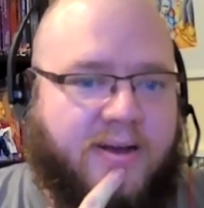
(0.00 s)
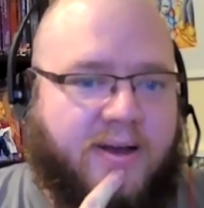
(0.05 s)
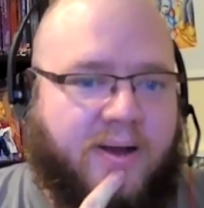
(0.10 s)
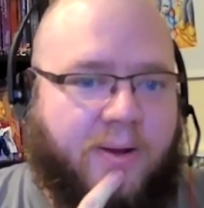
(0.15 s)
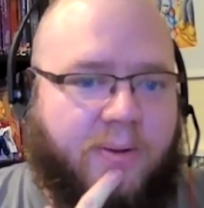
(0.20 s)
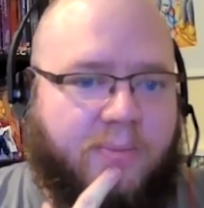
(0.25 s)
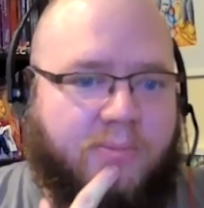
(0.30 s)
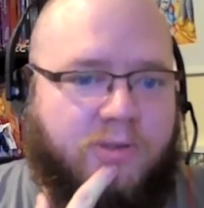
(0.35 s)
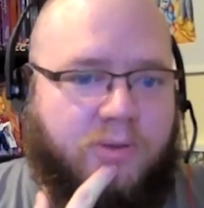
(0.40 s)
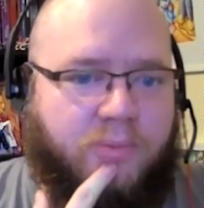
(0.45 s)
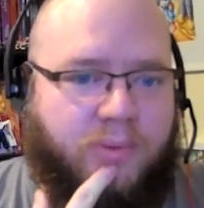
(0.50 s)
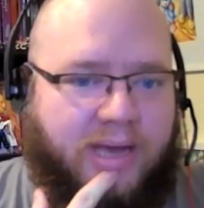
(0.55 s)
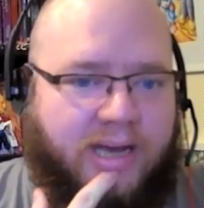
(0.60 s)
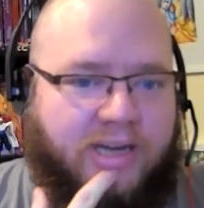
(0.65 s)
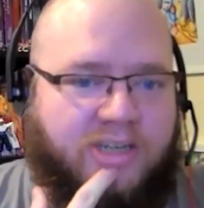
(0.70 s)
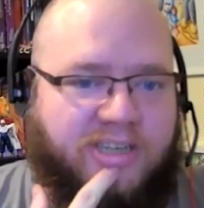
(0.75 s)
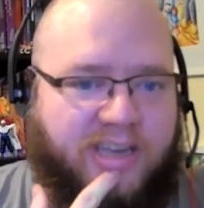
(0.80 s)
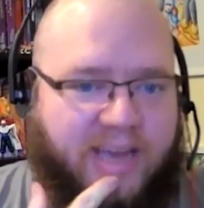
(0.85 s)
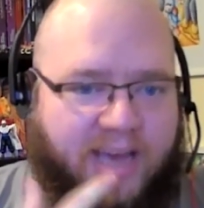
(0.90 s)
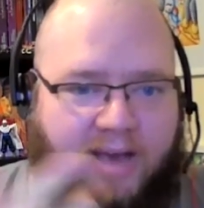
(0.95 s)
Um, so we
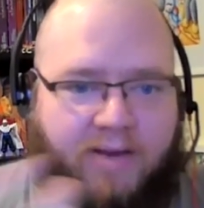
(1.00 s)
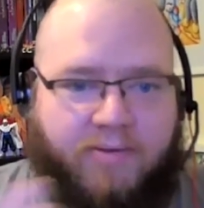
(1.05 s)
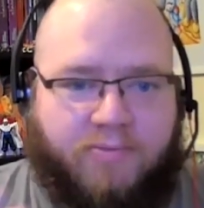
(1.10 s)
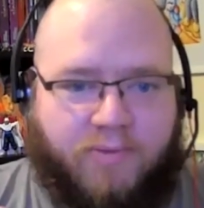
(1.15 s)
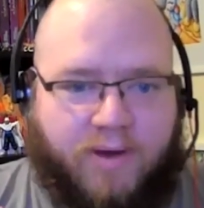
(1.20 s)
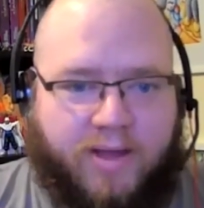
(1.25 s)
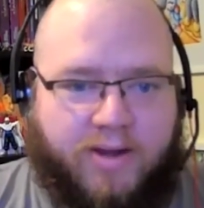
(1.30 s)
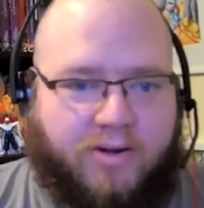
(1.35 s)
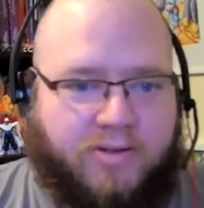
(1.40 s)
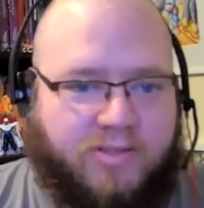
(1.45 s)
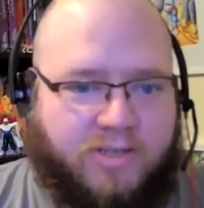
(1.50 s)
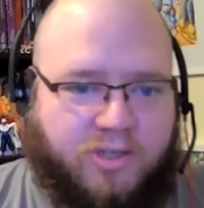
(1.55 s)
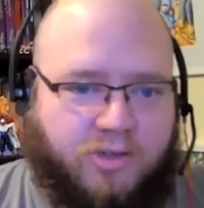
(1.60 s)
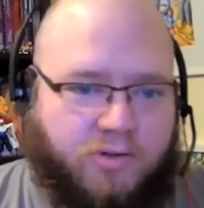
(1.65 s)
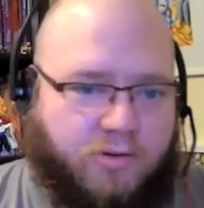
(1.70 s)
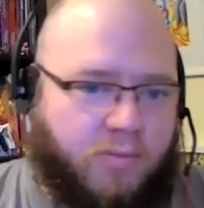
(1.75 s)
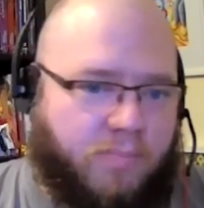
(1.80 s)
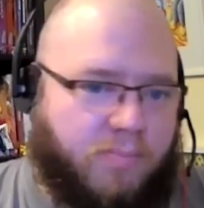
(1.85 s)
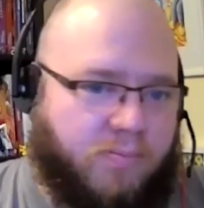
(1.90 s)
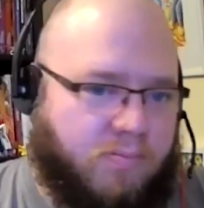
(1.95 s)
actually have writers that
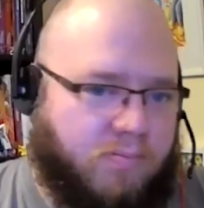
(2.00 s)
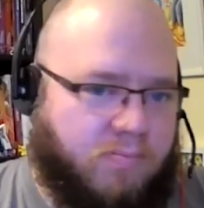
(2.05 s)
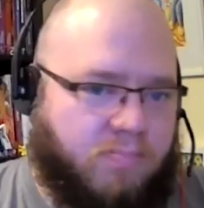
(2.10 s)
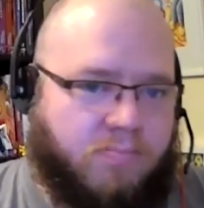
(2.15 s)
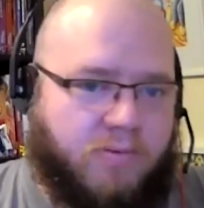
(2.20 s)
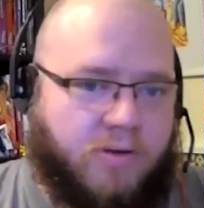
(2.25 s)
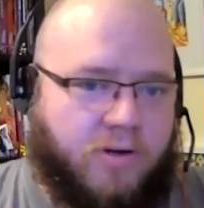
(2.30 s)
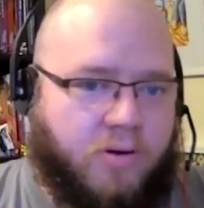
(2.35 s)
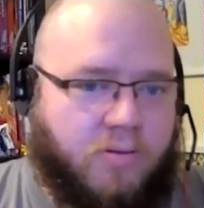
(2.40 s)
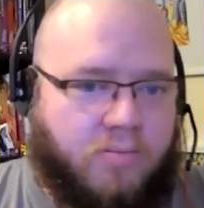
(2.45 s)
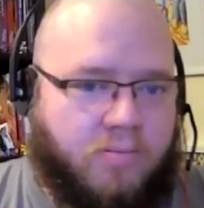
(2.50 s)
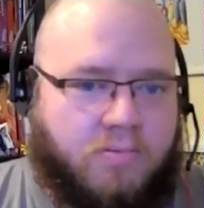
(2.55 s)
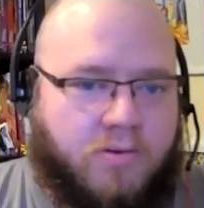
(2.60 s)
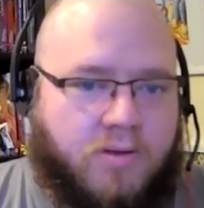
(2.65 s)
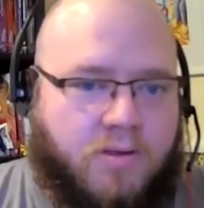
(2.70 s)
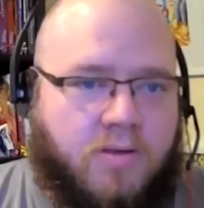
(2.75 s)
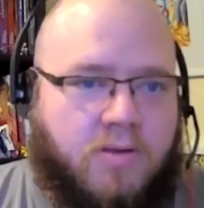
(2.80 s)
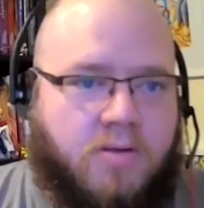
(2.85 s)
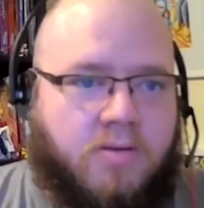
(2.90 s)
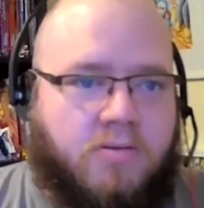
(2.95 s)
show up, you know,
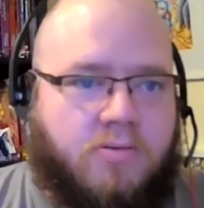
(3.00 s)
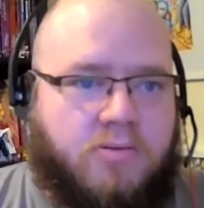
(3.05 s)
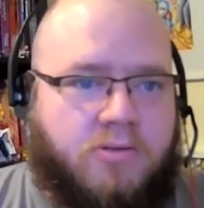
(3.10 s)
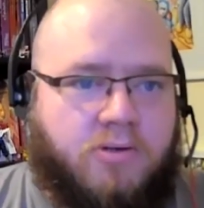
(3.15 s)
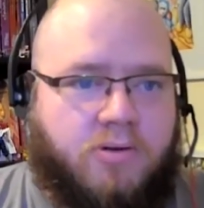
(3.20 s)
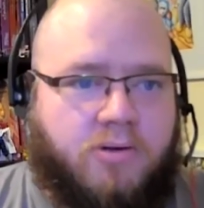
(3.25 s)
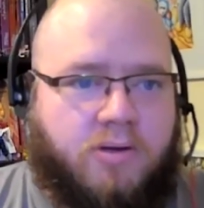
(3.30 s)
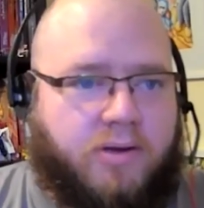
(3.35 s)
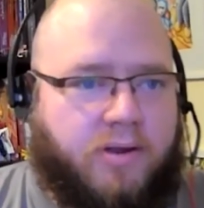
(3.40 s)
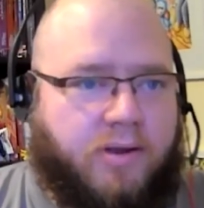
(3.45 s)
to, uh,